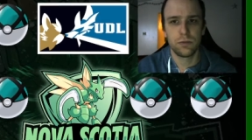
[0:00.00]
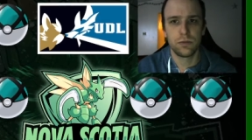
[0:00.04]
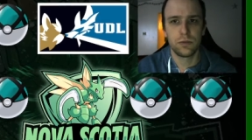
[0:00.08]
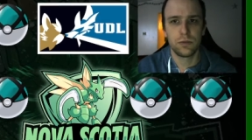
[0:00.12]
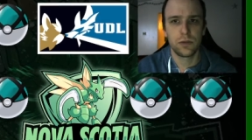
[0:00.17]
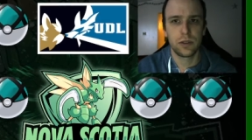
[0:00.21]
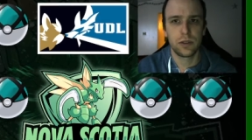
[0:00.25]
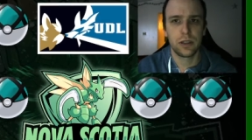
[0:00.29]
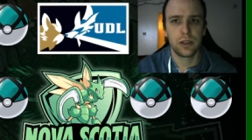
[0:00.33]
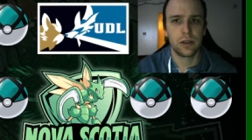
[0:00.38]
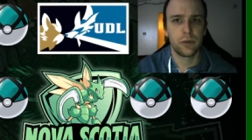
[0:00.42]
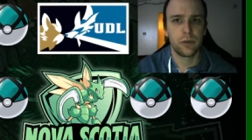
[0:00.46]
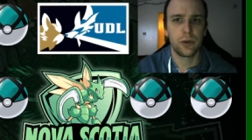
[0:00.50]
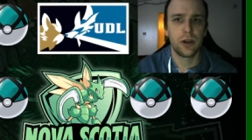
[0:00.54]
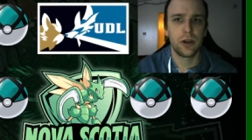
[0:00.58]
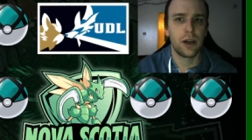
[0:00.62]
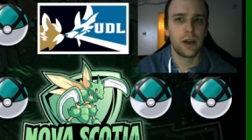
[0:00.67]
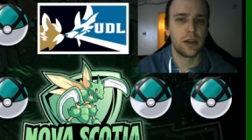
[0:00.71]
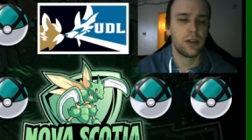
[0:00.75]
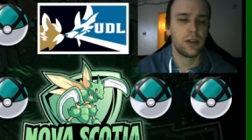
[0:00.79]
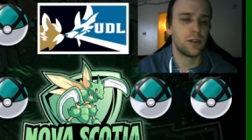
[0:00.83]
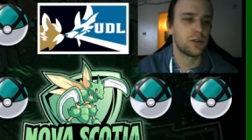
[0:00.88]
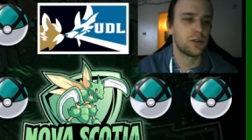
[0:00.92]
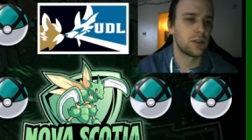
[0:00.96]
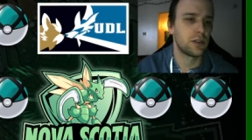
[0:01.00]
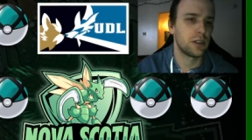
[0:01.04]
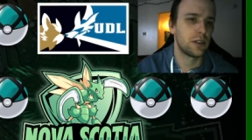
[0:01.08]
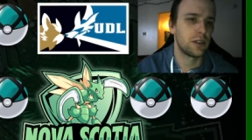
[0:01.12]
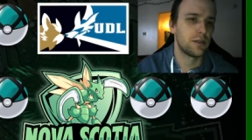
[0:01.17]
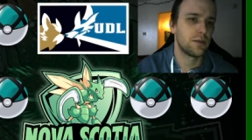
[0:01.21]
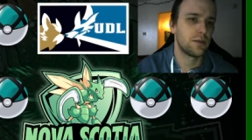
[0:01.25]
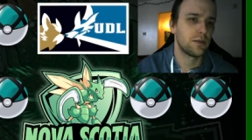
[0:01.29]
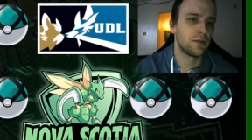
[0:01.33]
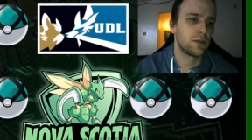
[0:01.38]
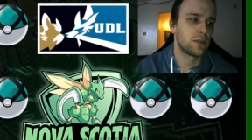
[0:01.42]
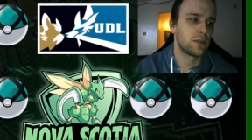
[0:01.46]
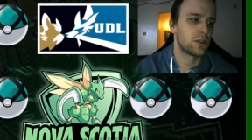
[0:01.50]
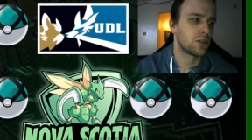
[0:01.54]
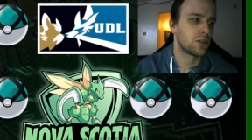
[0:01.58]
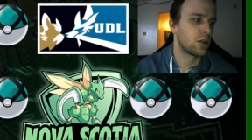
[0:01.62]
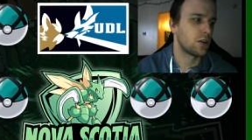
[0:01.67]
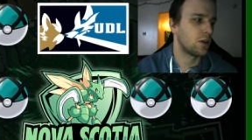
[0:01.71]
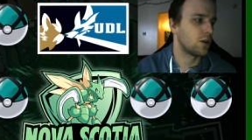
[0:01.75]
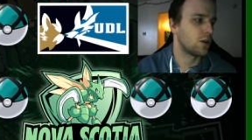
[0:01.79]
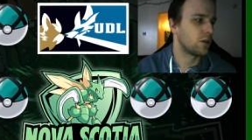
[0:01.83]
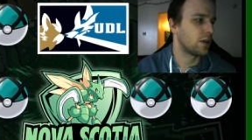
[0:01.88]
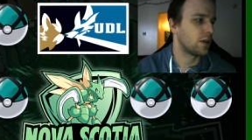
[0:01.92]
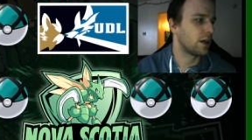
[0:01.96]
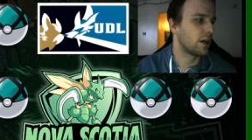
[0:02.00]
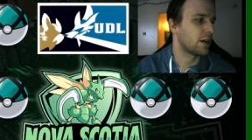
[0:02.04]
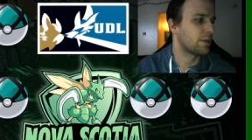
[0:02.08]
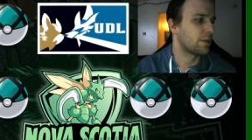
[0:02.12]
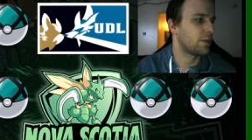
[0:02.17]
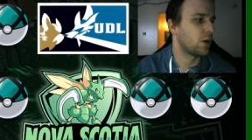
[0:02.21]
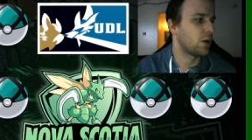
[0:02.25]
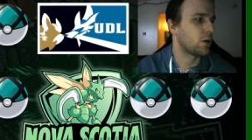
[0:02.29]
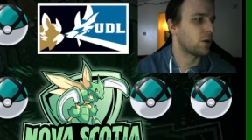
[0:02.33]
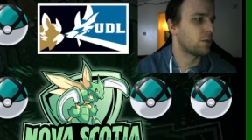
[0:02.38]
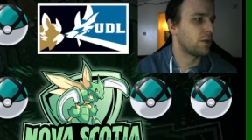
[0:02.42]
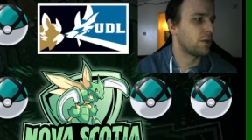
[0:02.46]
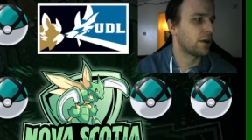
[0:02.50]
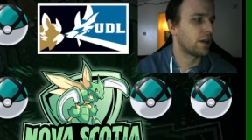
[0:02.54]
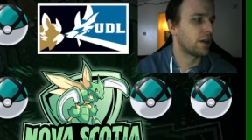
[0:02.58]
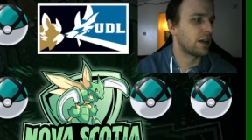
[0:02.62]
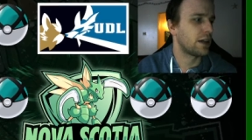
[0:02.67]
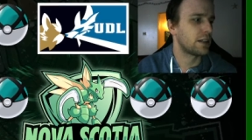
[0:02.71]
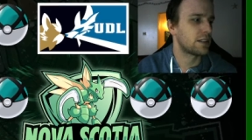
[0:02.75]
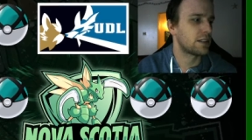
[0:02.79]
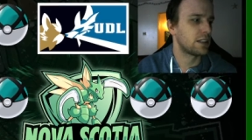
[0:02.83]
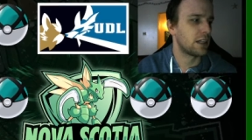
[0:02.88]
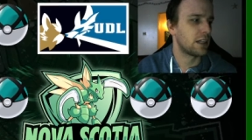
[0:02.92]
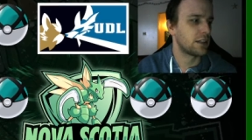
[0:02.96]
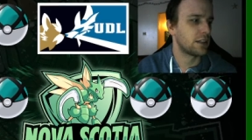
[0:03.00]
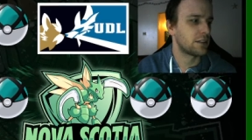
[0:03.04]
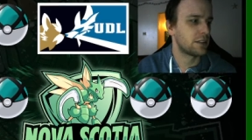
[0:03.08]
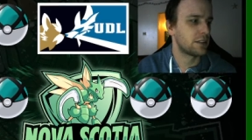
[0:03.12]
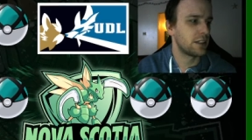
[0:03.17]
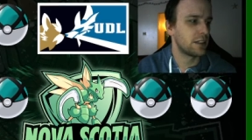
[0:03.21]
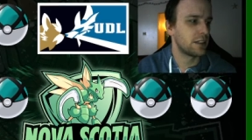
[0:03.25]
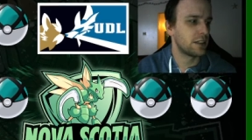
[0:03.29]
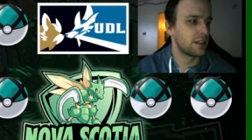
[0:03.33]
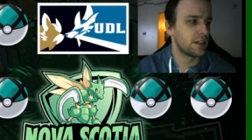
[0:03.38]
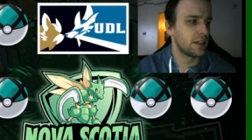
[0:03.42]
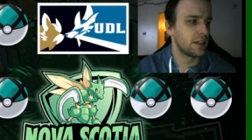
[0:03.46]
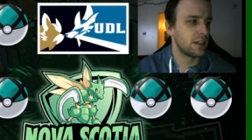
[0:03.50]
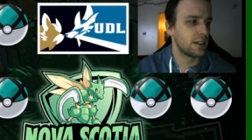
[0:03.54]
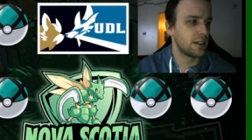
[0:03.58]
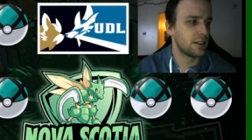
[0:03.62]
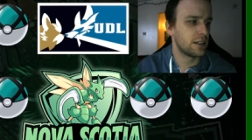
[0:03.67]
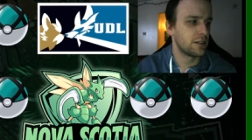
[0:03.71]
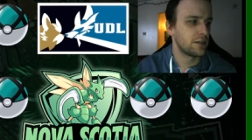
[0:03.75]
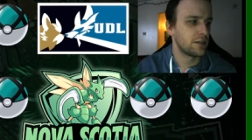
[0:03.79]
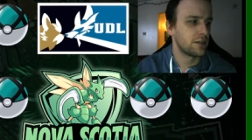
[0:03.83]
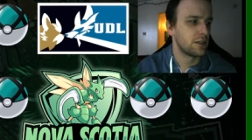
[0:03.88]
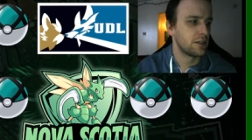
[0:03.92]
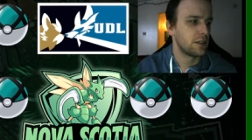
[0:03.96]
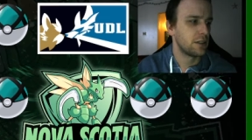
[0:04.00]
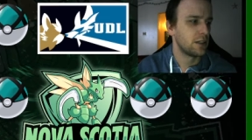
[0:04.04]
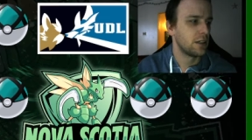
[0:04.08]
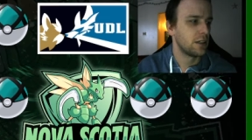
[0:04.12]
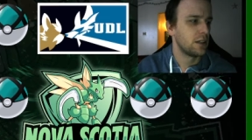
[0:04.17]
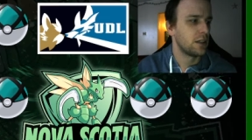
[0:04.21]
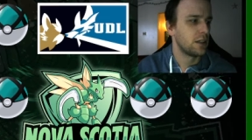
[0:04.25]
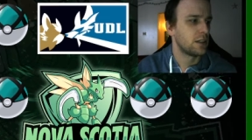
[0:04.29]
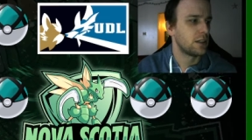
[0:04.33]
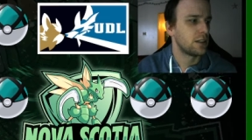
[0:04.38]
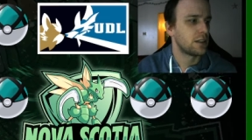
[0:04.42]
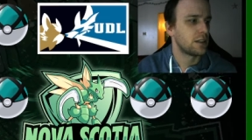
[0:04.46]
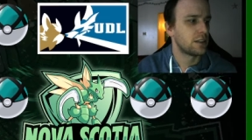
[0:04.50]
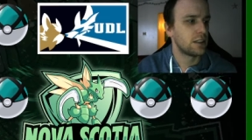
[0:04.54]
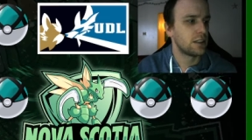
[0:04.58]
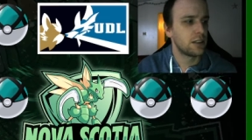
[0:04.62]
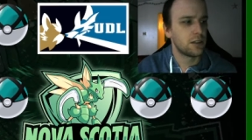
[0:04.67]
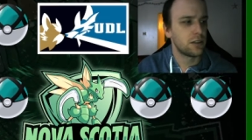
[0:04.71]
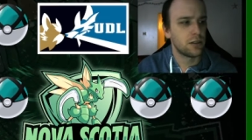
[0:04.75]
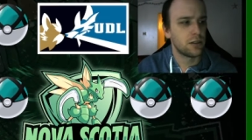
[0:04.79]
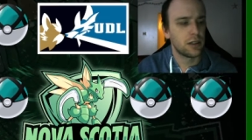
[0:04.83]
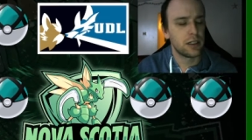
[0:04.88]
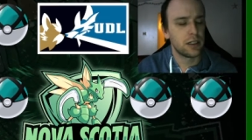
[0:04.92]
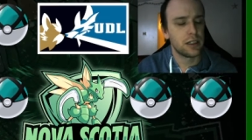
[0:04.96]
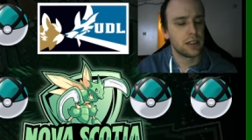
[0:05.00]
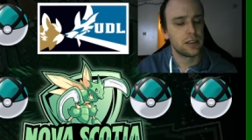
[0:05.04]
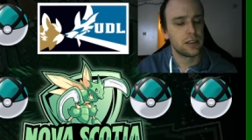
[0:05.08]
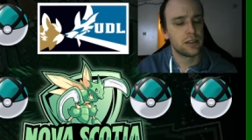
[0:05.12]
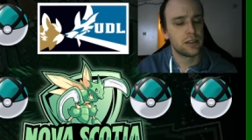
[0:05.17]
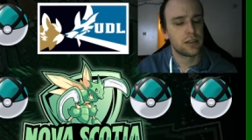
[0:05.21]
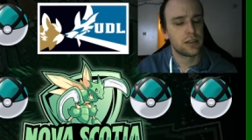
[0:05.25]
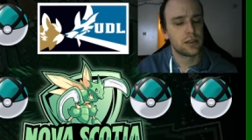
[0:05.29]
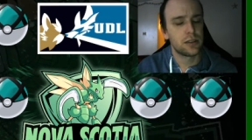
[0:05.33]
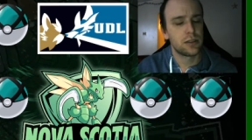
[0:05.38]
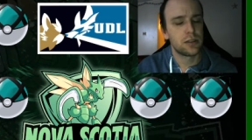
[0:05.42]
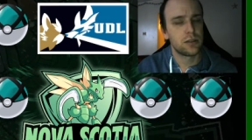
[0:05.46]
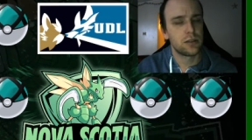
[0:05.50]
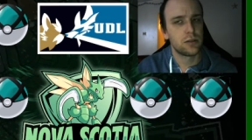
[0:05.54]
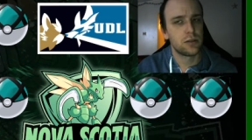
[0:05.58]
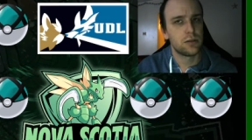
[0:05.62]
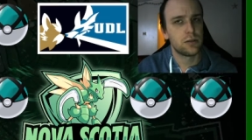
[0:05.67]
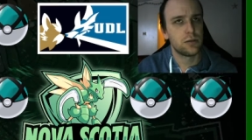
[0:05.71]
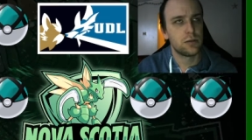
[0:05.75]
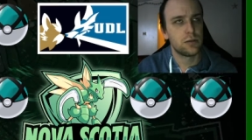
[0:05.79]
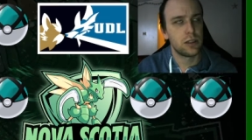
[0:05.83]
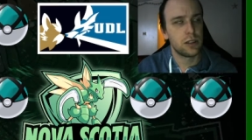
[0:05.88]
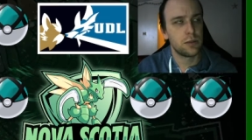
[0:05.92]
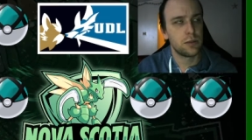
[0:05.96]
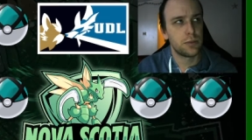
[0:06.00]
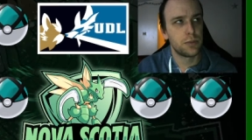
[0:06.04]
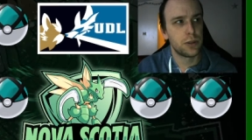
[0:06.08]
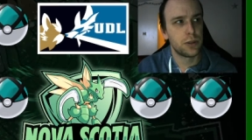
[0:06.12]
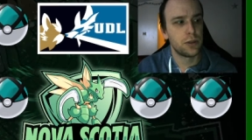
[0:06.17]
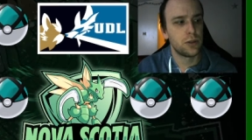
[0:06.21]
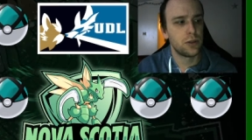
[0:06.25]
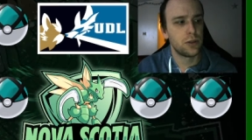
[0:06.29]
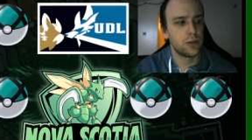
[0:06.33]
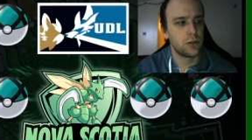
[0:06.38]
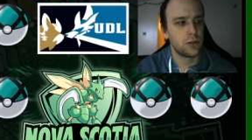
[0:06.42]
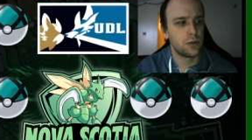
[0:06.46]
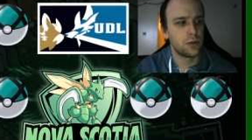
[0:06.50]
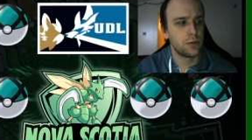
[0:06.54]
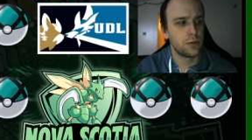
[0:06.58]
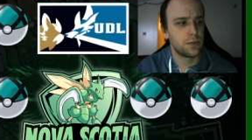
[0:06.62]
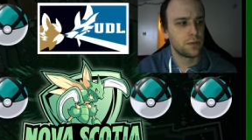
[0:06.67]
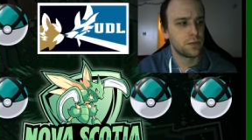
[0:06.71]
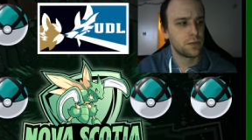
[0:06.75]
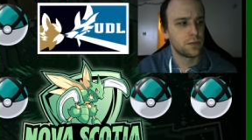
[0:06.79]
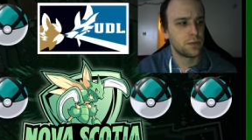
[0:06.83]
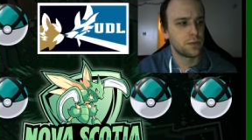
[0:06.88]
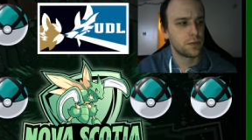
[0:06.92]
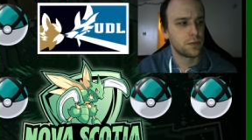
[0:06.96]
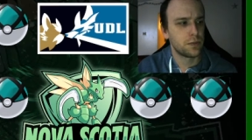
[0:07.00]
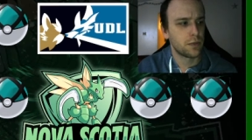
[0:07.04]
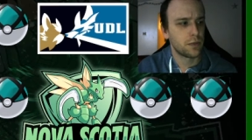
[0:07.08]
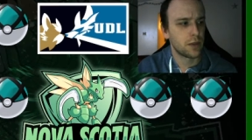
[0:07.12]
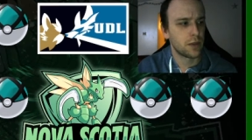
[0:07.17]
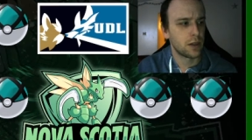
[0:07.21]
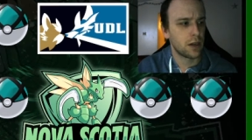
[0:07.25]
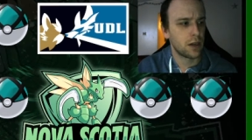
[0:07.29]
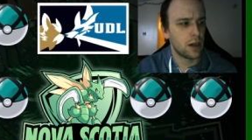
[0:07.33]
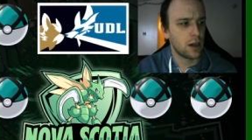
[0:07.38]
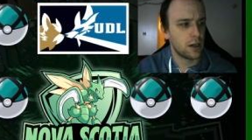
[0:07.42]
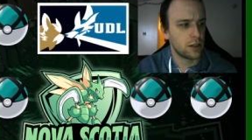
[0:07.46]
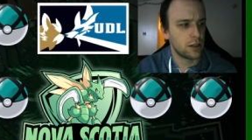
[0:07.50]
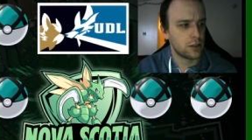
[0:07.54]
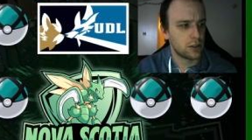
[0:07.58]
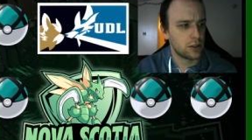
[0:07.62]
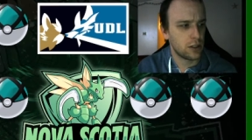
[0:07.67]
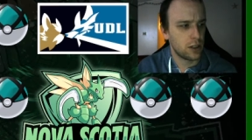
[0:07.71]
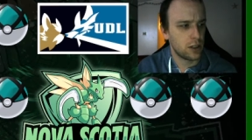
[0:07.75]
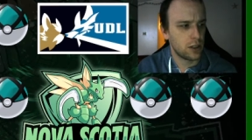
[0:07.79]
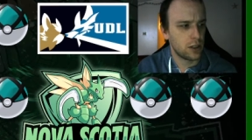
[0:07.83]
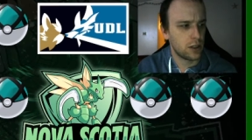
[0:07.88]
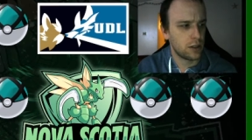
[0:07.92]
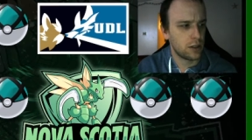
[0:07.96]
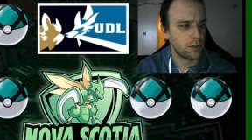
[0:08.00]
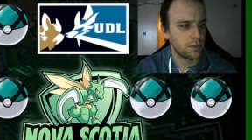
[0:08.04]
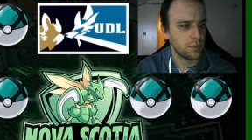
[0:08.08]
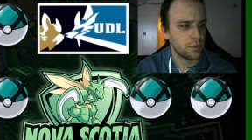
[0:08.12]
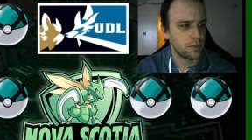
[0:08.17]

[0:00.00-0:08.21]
Like we're not using. So like Pokemon like Celesteela, Cinderace, Rillaboom, Garchomp,